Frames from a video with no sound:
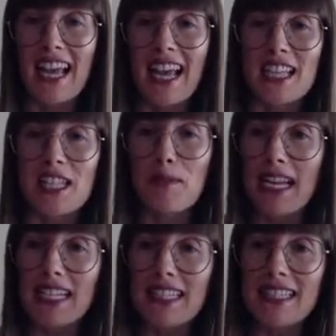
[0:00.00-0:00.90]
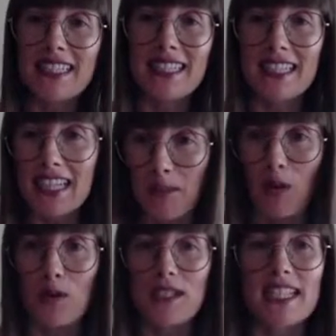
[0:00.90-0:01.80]
as Benedict and
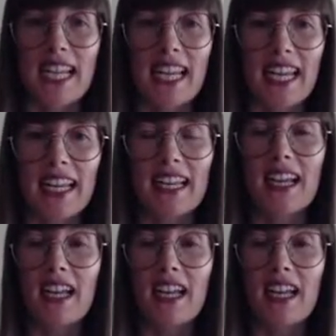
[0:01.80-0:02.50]
Isabel were saying.